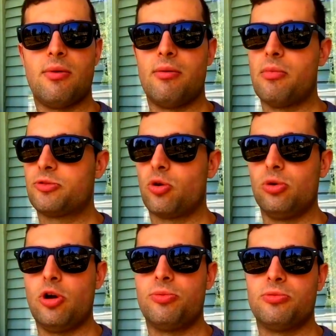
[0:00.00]
I'm
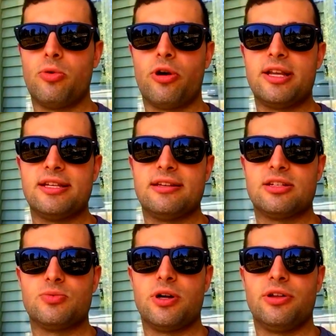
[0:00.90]
totally open to more
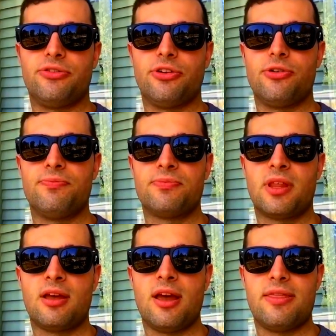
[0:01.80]
ideas as well, so
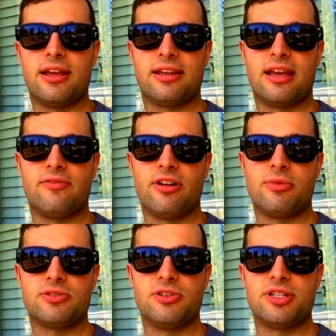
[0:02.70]
thank you again very
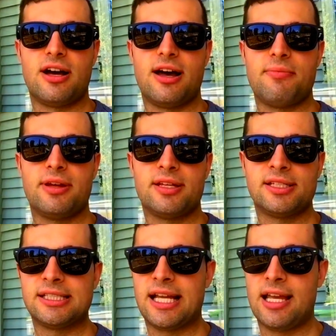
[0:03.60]
much for your time.
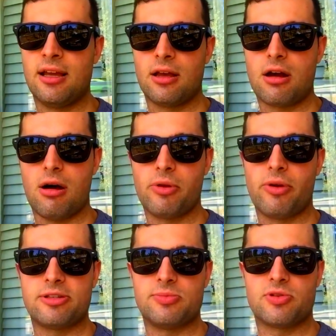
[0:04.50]
Comment,
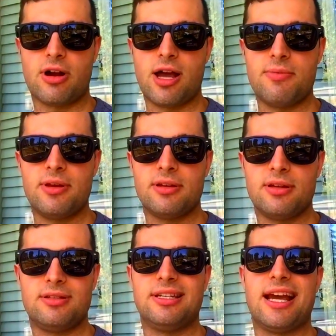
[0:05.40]
rate, subscribe,
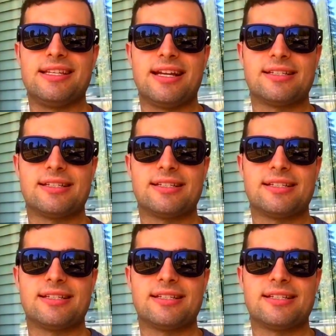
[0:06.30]
and see you guys